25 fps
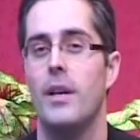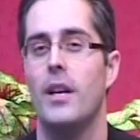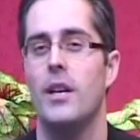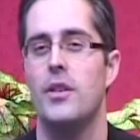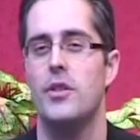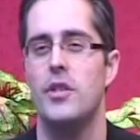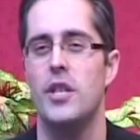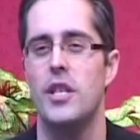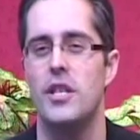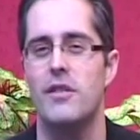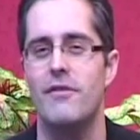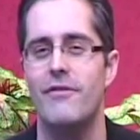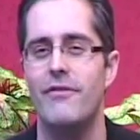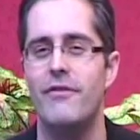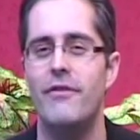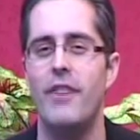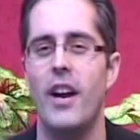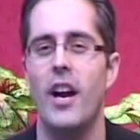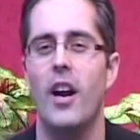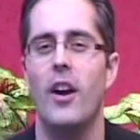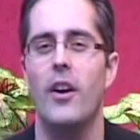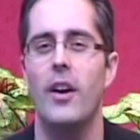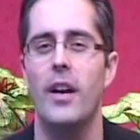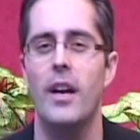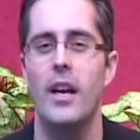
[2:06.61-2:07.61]
because she's
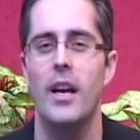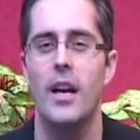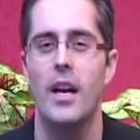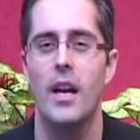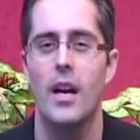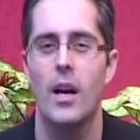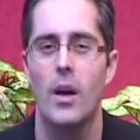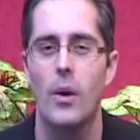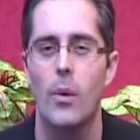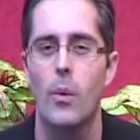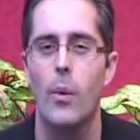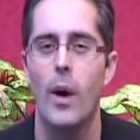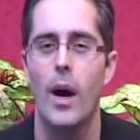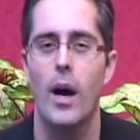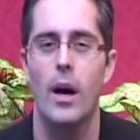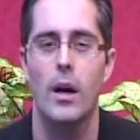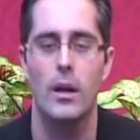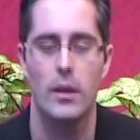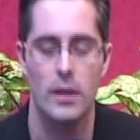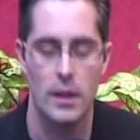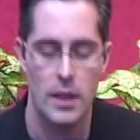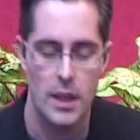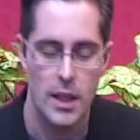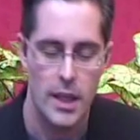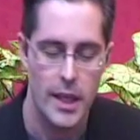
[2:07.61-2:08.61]
very
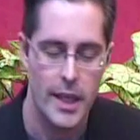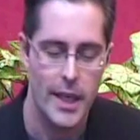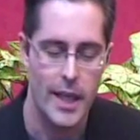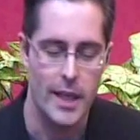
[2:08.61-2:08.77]
well